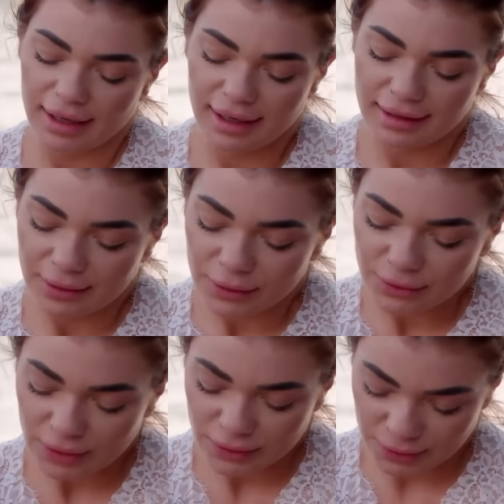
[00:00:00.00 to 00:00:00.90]
and I don't
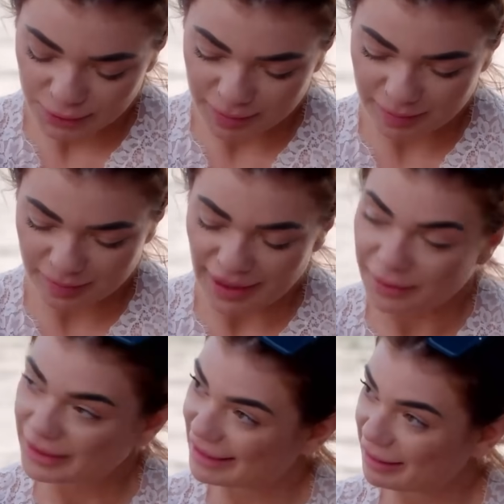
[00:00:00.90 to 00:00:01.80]
want you to play
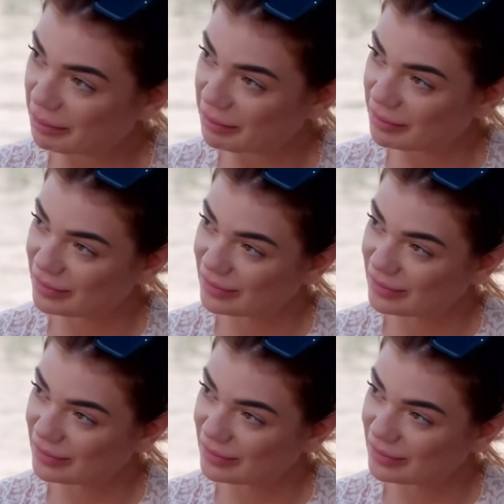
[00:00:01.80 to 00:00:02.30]
with him."